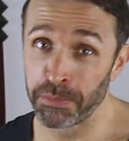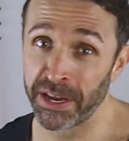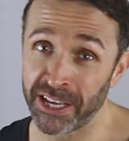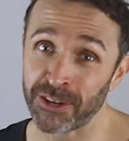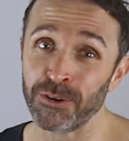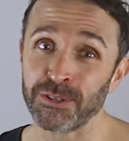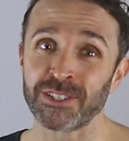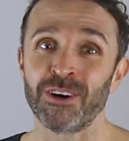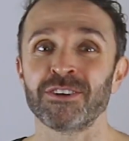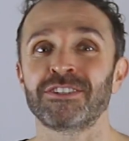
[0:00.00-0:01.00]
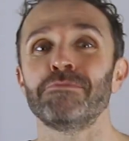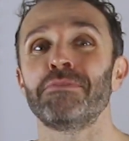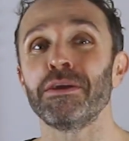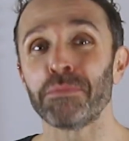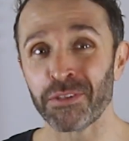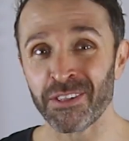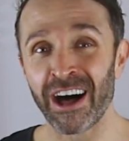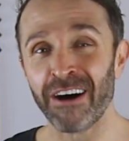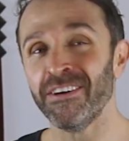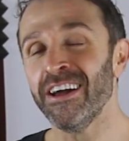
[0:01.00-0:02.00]
many cool songs that people
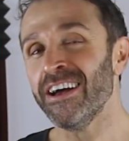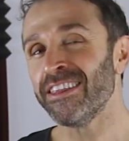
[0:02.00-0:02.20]
love